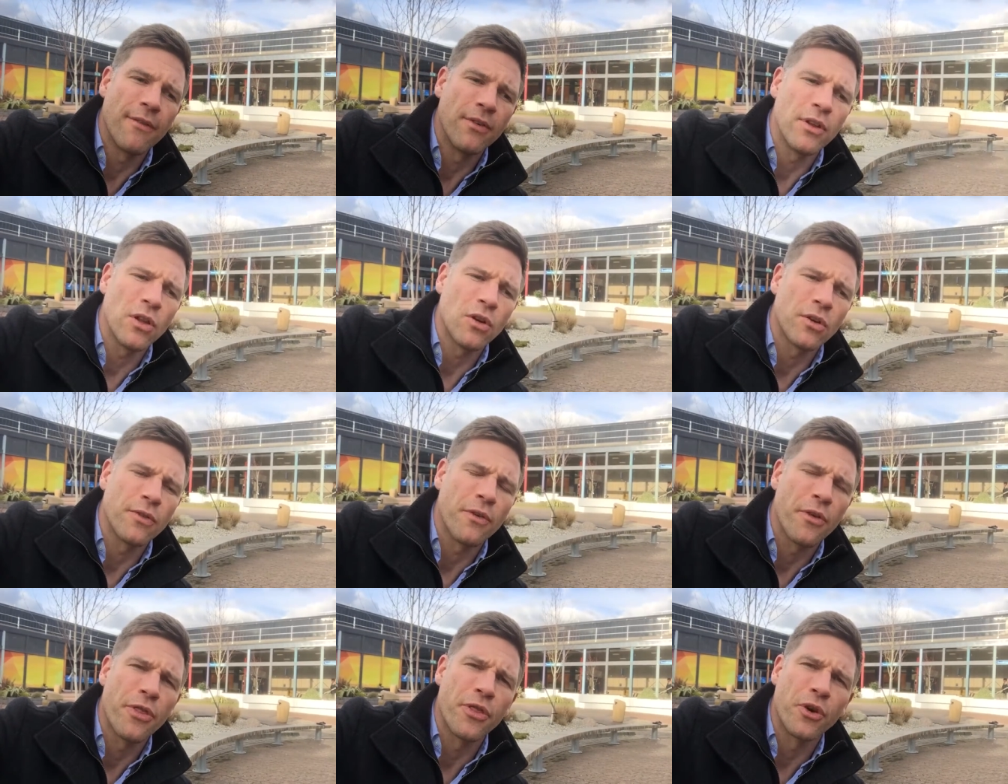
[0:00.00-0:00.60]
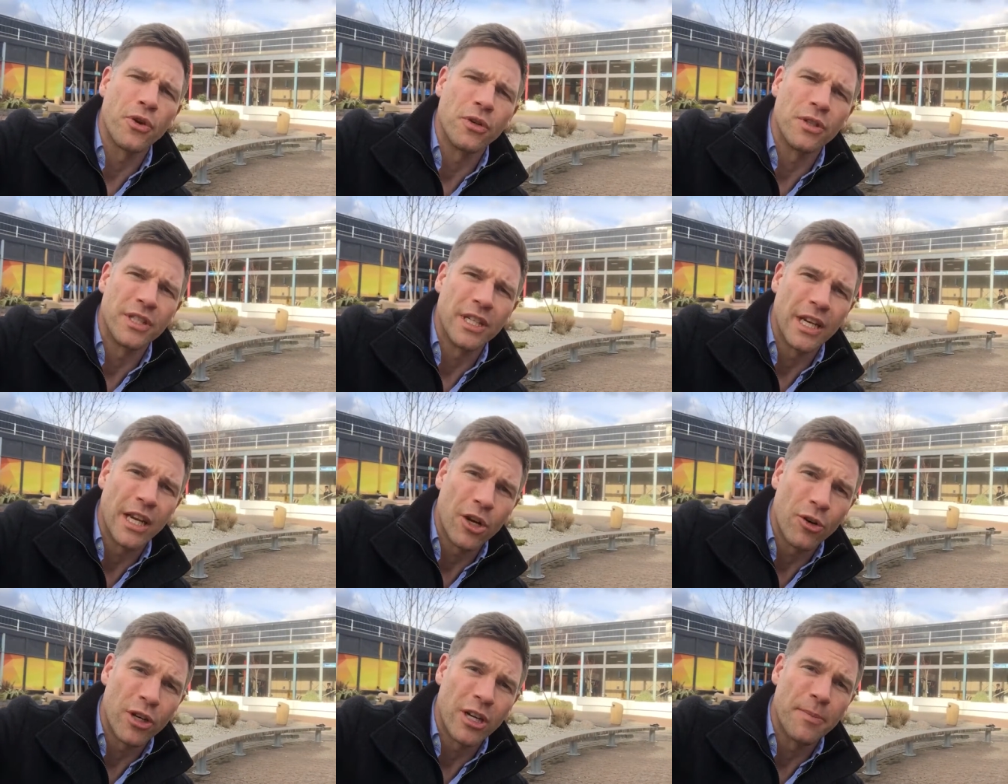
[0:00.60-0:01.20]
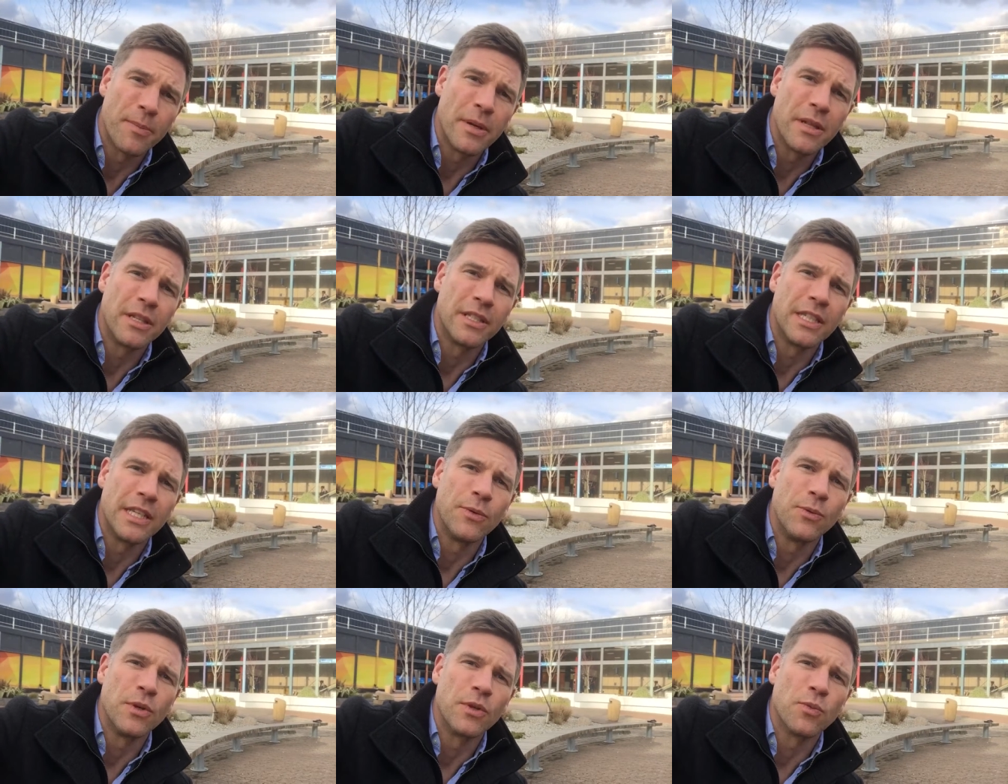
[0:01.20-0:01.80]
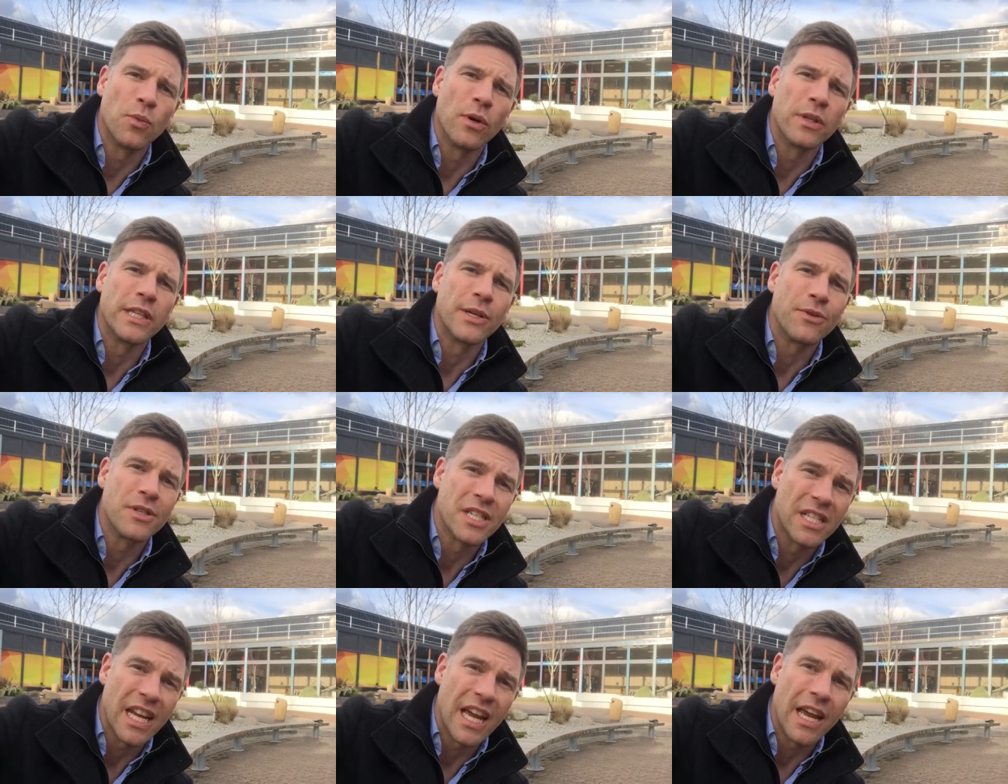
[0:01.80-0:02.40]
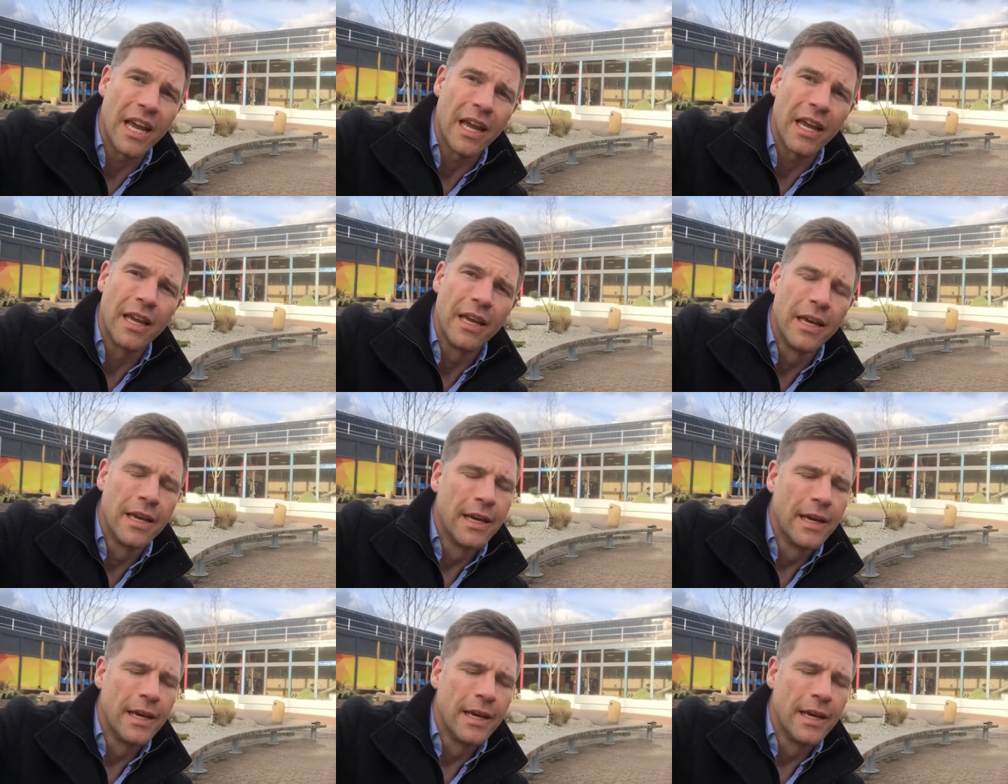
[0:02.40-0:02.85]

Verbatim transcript: have a lot of authority and credibility with what they were saying.